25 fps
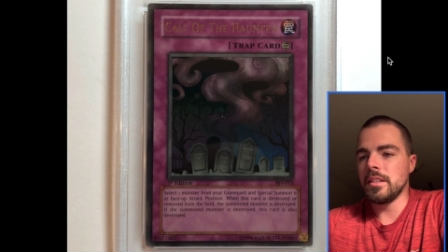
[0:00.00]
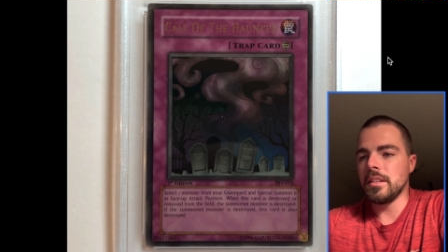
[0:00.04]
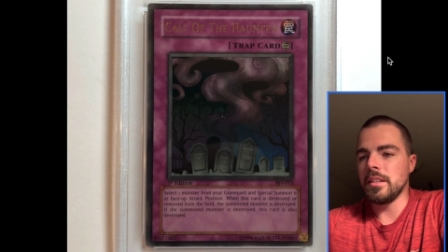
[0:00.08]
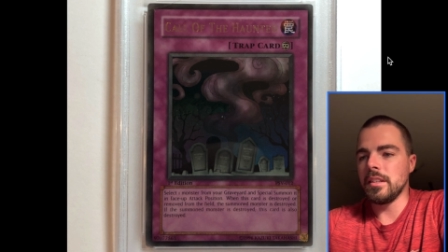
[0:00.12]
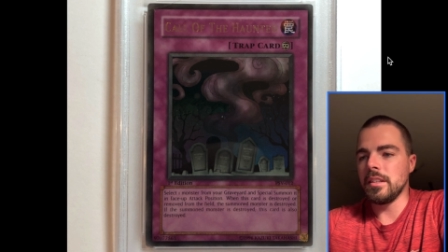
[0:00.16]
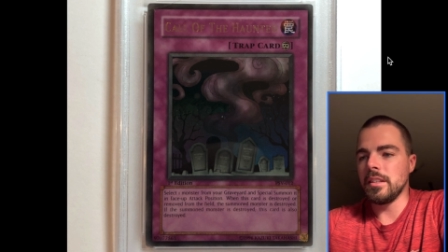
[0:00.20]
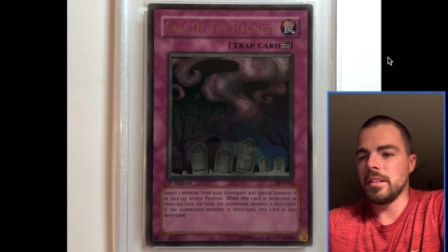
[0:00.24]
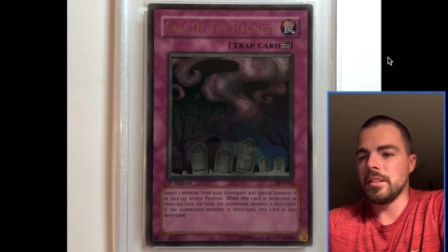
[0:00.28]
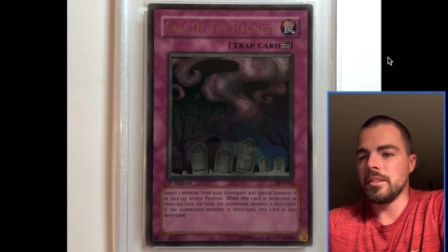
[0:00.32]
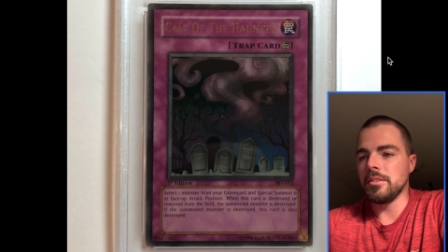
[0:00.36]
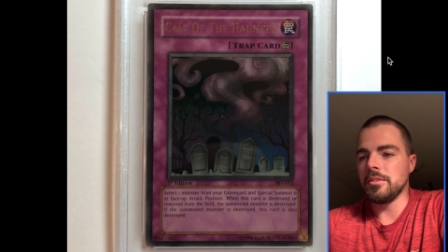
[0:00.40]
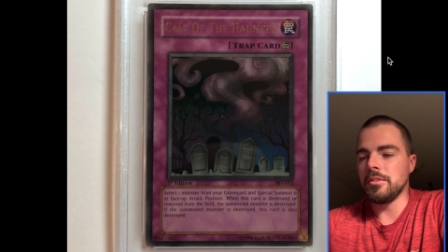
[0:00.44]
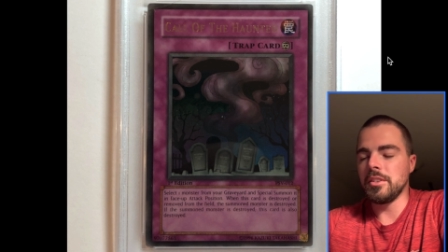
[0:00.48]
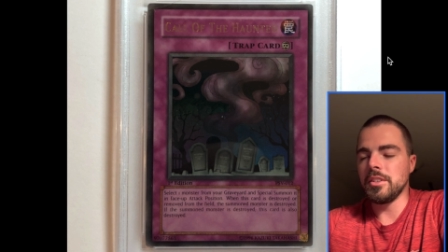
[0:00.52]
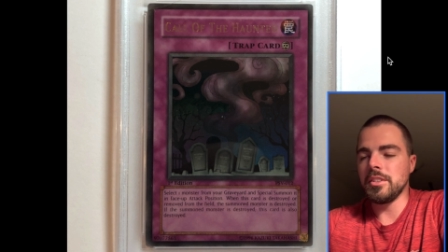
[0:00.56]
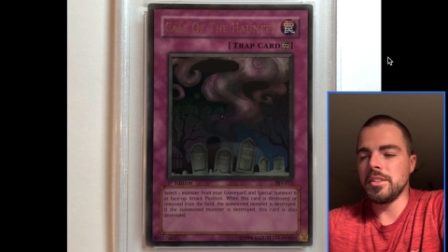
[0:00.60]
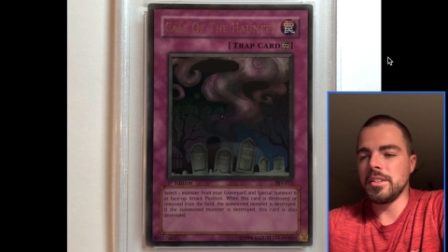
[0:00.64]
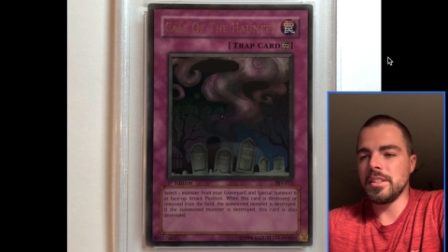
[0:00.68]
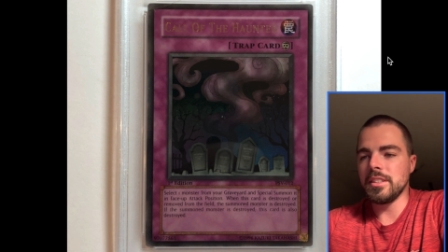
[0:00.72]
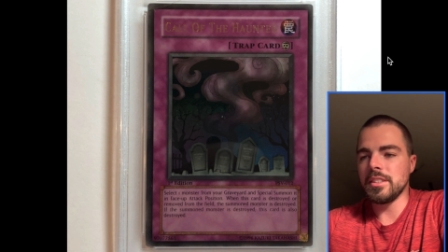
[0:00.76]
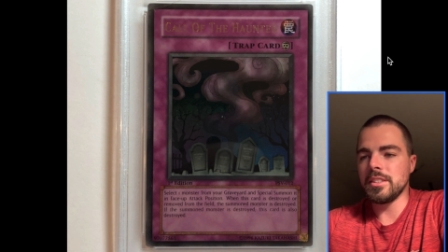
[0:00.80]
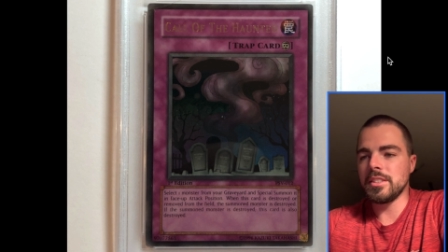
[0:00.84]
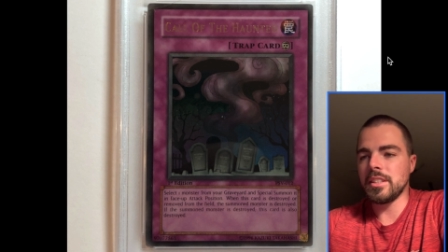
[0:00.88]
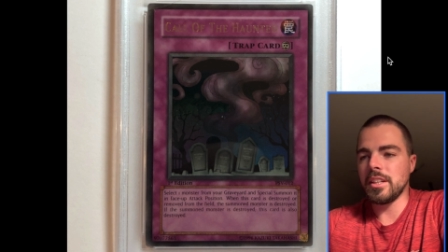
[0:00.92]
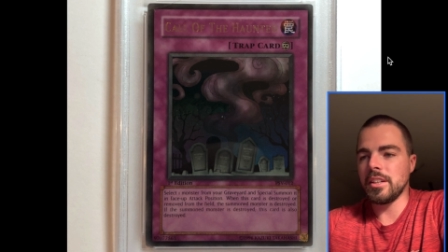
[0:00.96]
uh, really
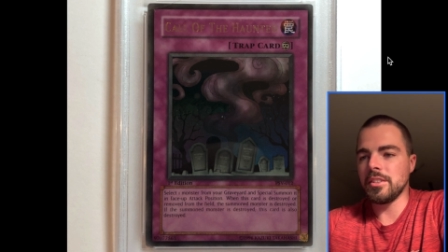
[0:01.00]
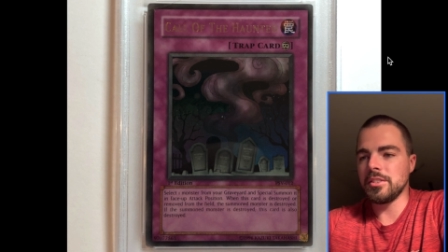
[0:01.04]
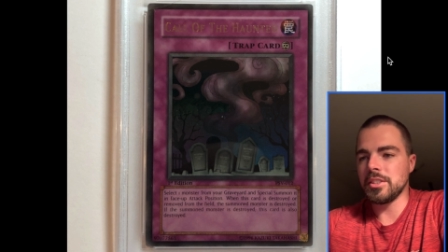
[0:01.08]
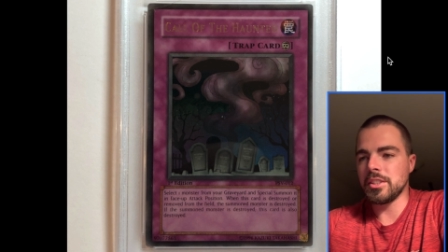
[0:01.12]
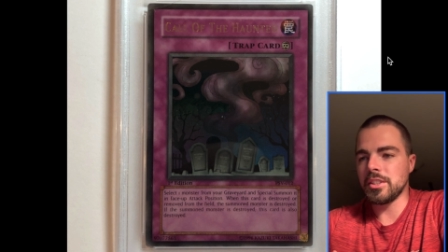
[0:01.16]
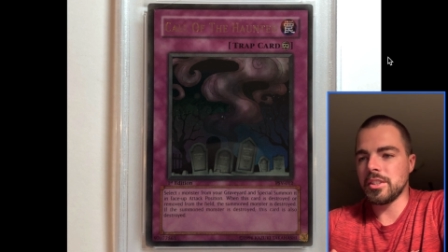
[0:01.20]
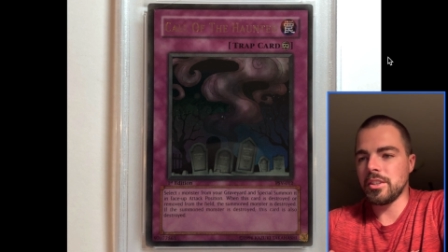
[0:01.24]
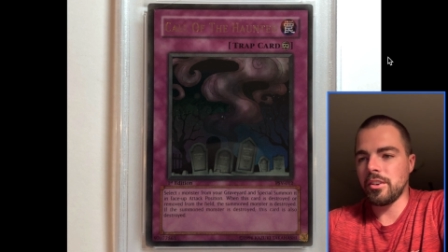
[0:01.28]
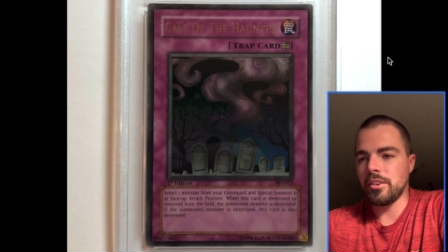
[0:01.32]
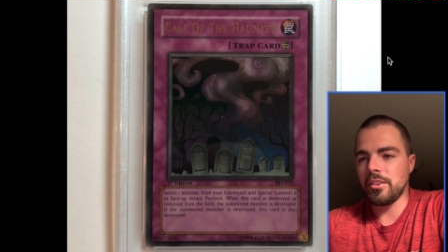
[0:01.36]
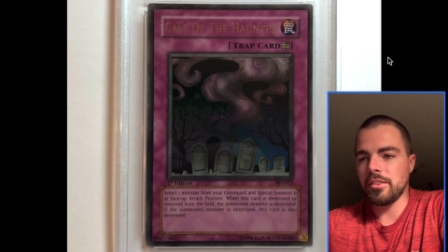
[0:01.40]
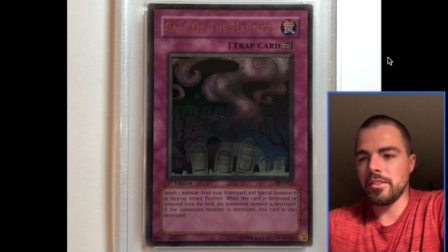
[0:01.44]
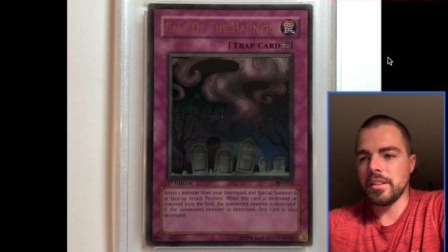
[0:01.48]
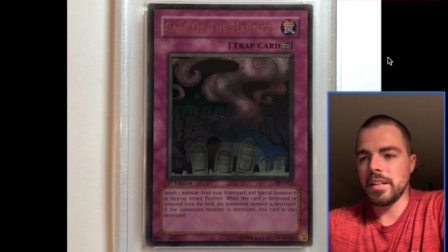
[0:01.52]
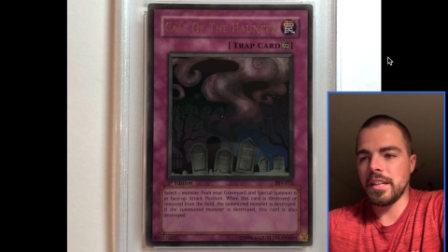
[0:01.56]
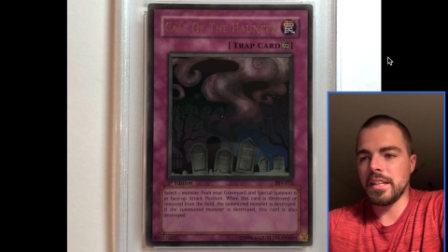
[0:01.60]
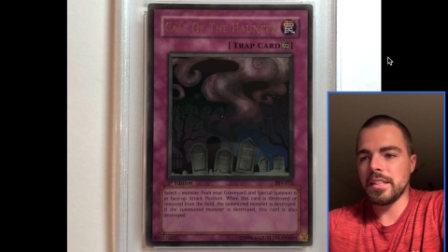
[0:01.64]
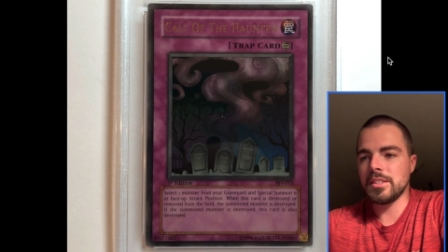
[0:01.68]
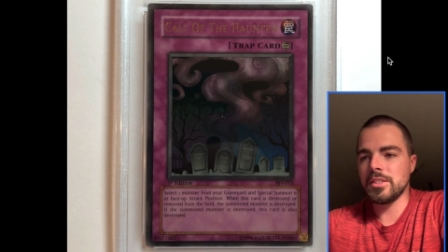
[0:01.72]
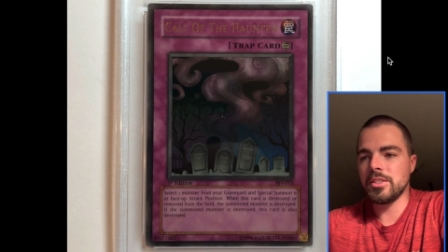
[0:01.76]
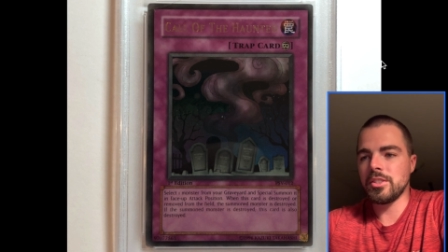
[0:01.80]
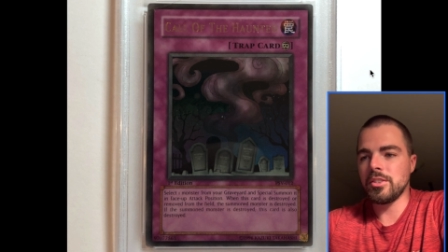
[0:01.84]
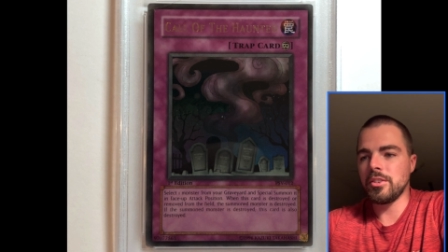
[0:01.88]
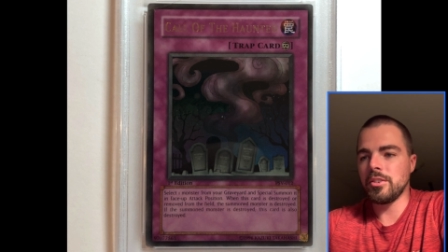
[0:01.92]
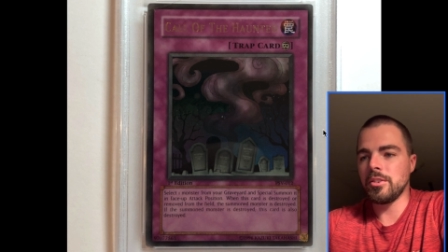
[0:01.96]
nostalgic card in
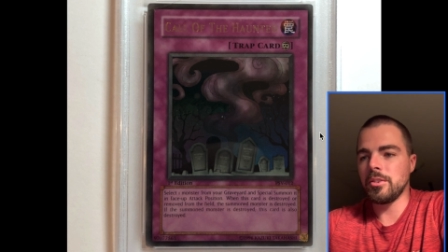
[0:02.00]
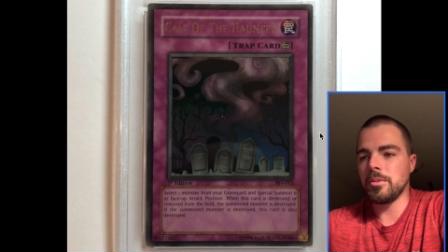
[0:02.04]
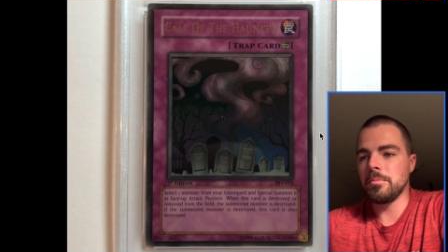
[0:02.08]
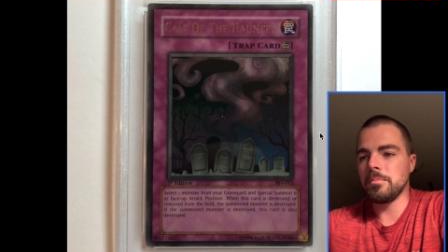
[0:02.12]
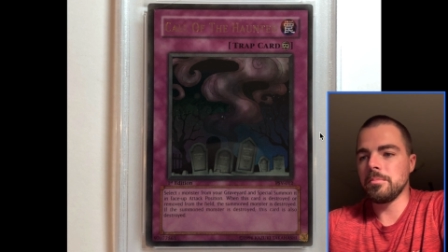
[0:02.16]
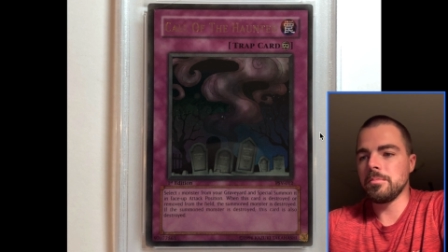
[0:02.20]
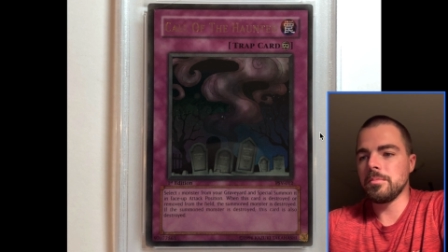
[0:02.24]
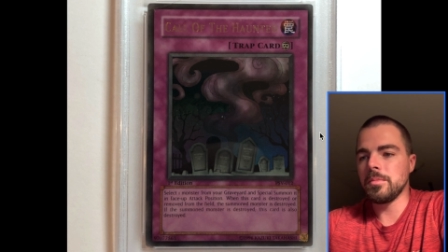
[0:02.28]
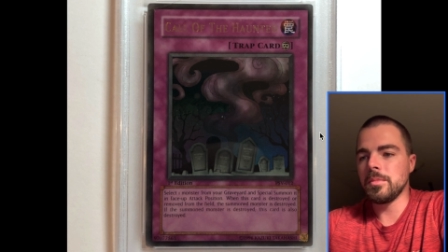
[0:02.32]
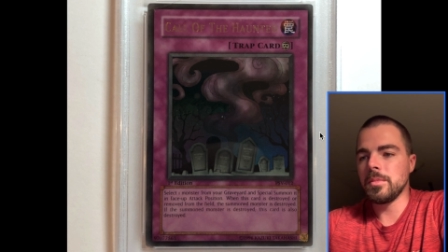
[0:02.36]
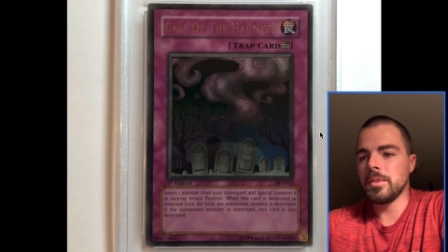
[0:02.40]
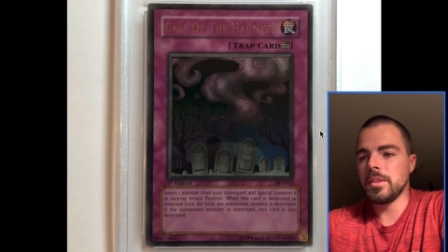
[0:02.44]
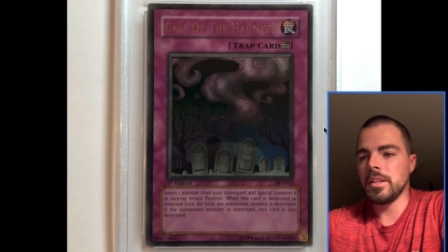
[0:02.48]
that term.